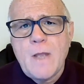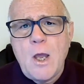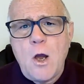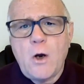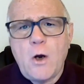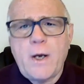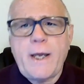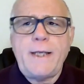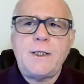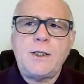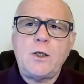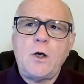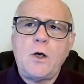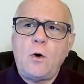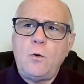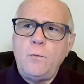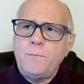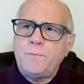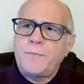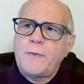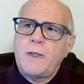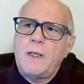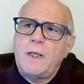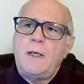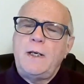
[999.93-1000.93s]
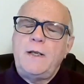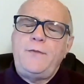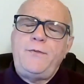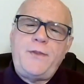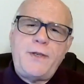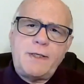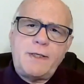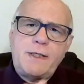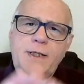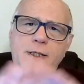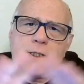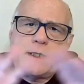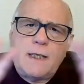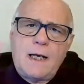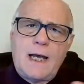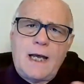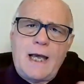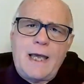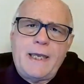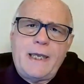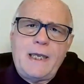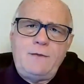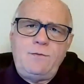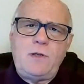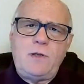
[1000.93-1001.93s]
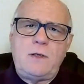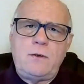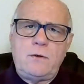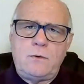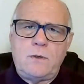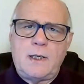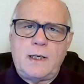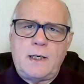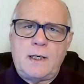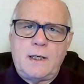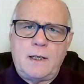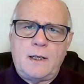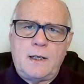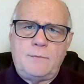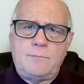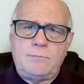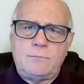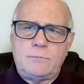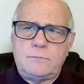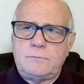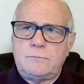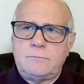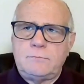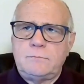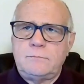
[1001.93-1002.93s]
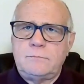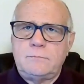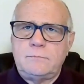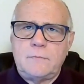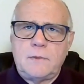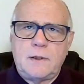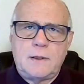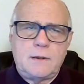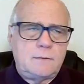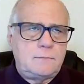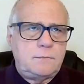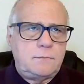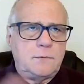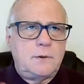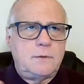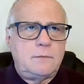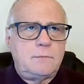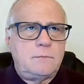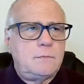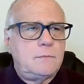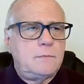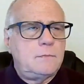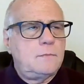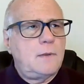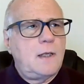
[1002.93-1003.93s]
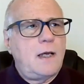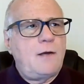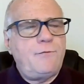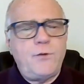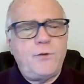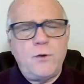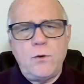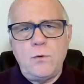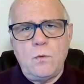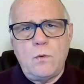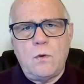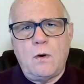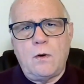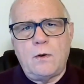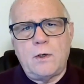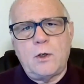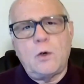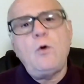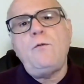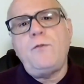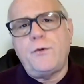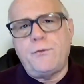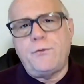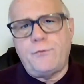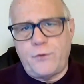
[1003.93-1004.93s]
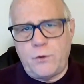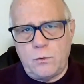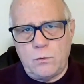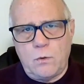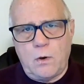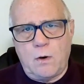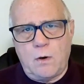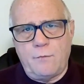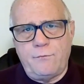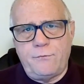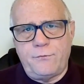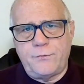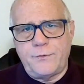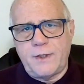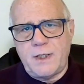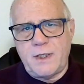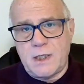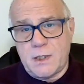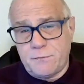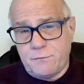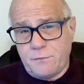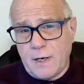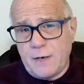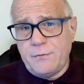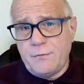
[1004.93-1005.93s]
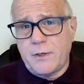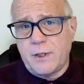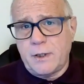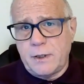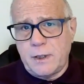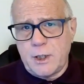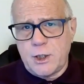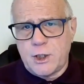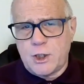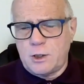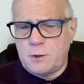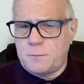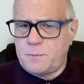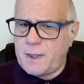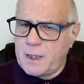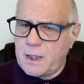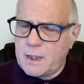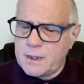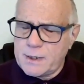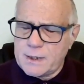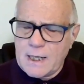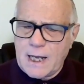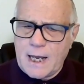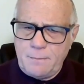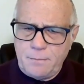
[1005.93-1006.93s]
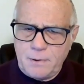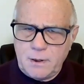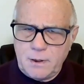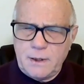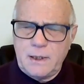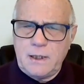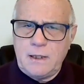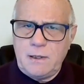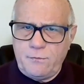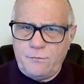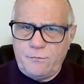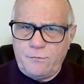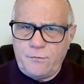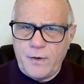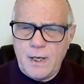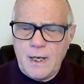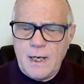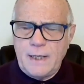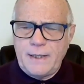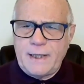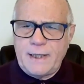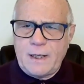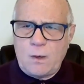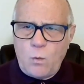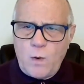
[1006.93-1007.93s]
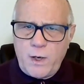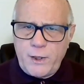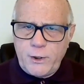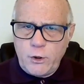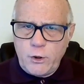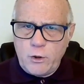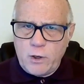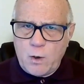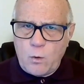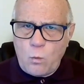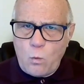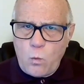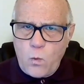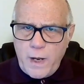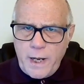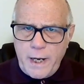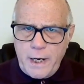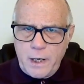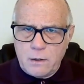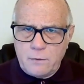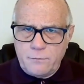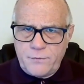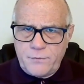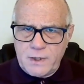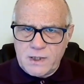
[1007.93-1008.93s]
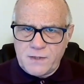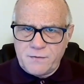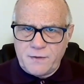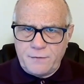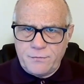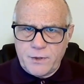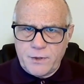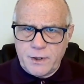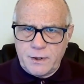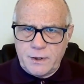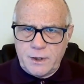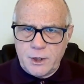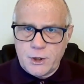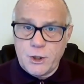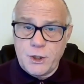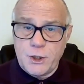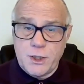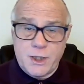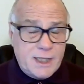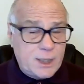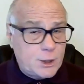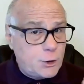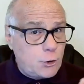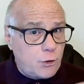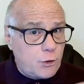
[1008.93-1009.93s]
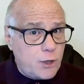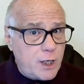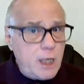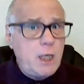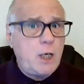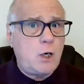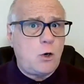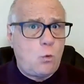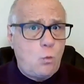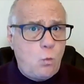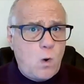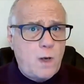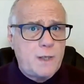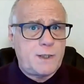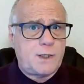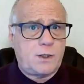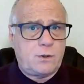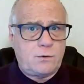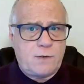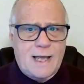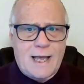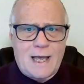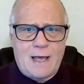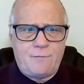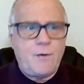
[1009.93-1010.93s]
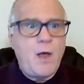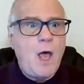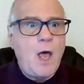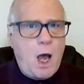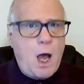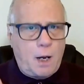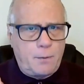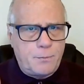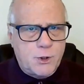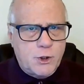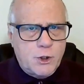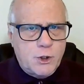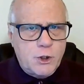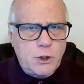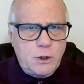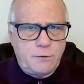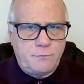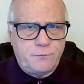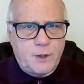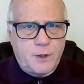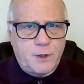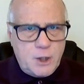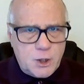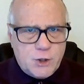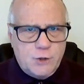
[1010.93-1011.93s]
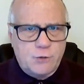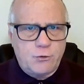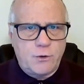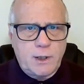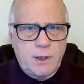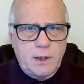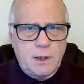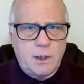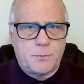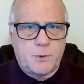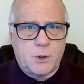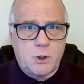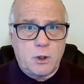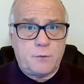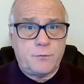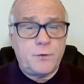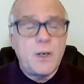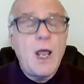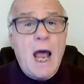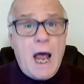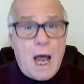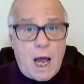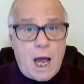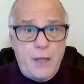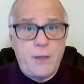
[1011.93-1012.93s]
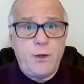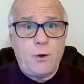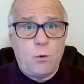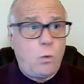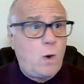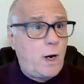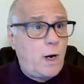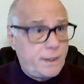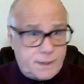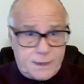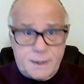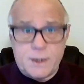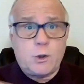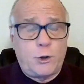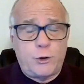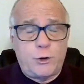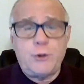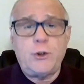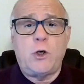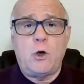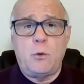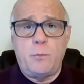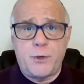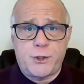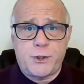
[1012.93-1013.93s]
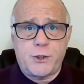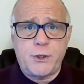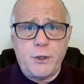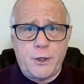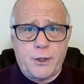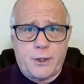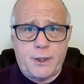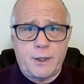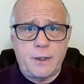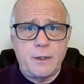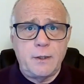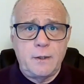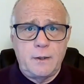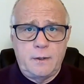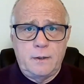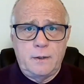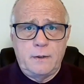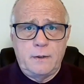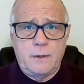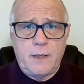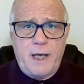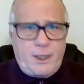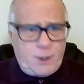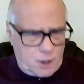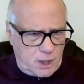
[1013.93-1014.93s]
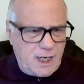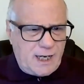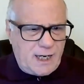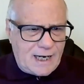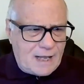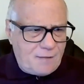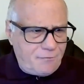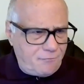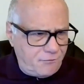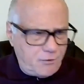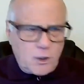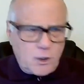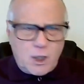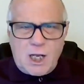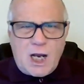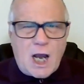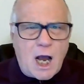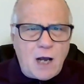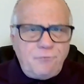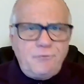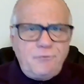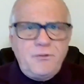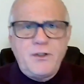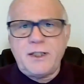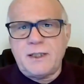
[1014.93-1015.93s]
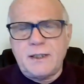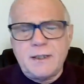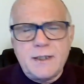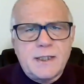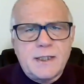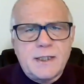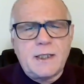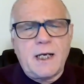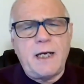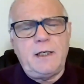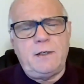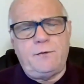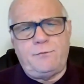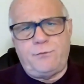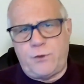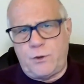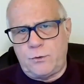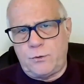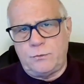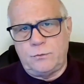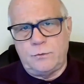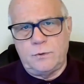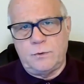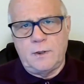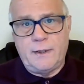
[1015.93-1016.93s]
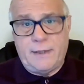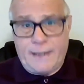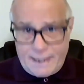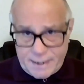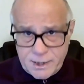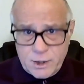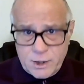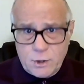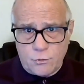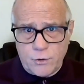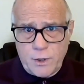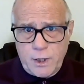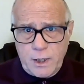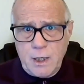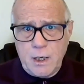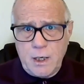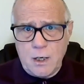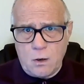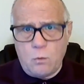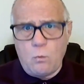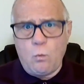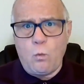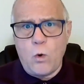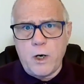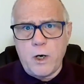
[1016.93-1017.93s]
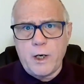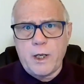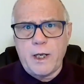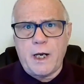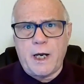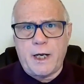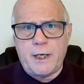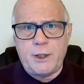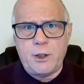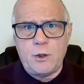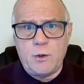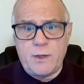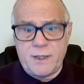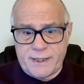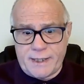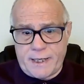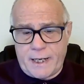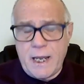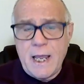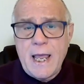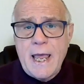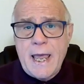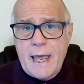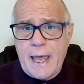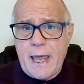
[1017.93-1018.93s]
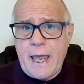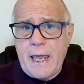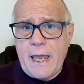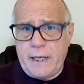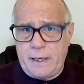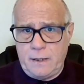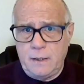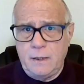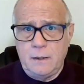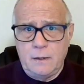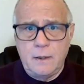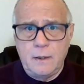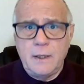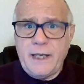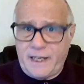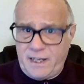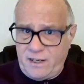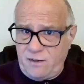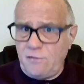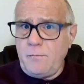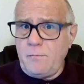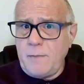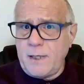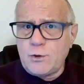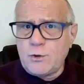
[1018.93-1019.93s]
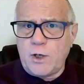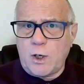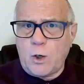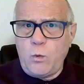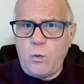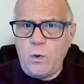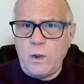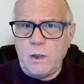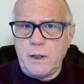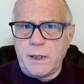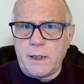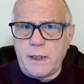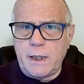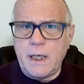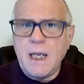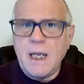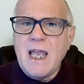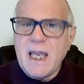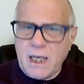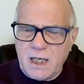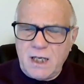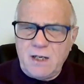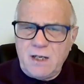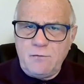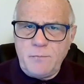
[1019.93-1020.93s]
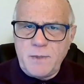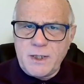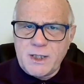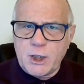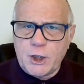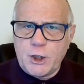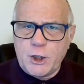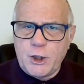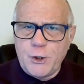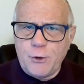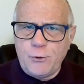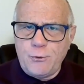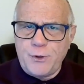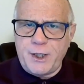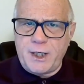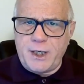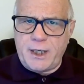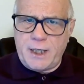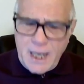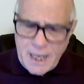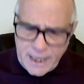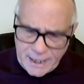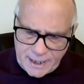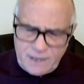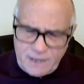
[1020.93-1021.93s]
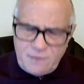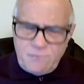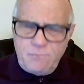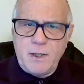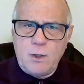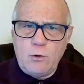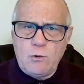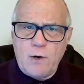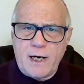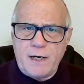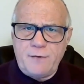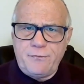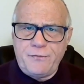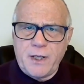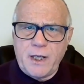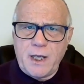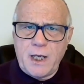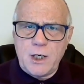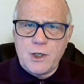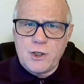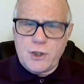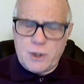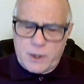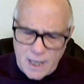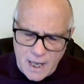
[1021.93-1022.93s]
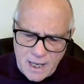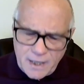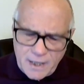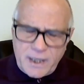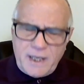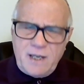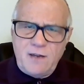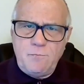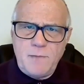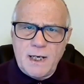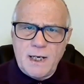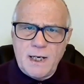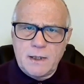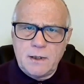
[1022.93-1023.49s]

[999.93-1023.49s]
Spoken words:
Okay, so this is I give you a view or an overview of these 5 conditions, because I believe that when you're aware of these 5 conditions that your ego wants to have observed, strictly observed, otherwise it's going to go berserk. And you're going to feel conflict inside of you. That's your ego working on you and say, hey, give me tranquility, give me security, give me gratification, give me